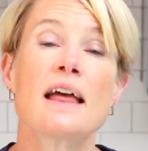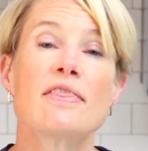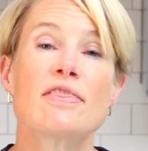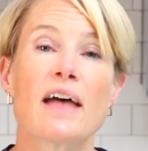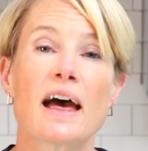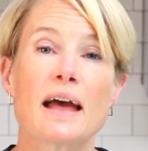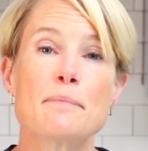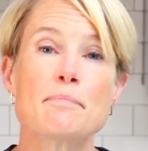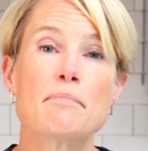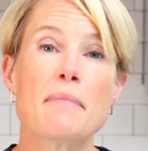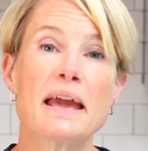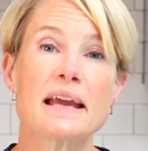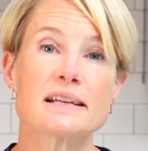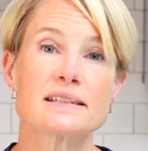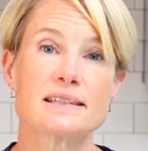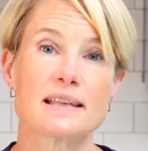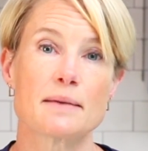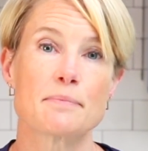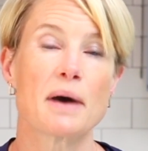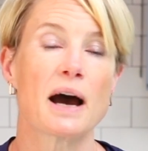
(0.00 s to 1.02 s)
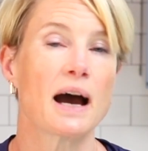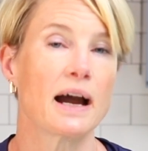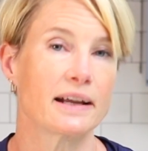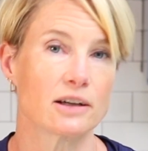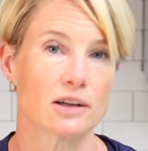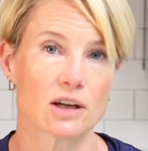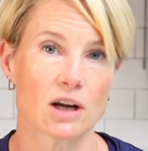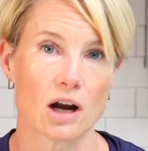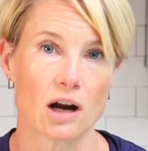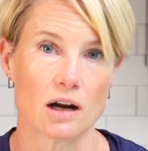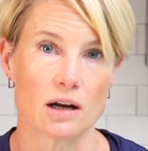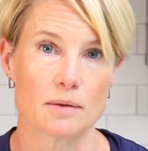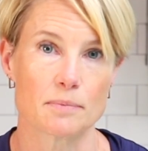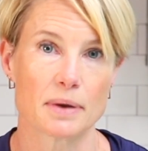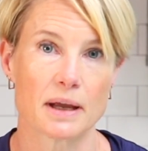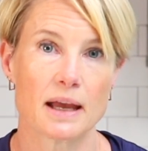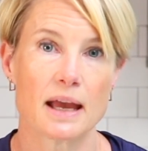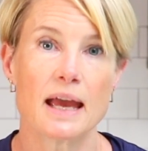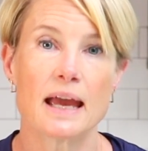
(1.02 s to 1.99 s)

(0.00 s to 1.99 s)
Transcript: that makes them higher carb.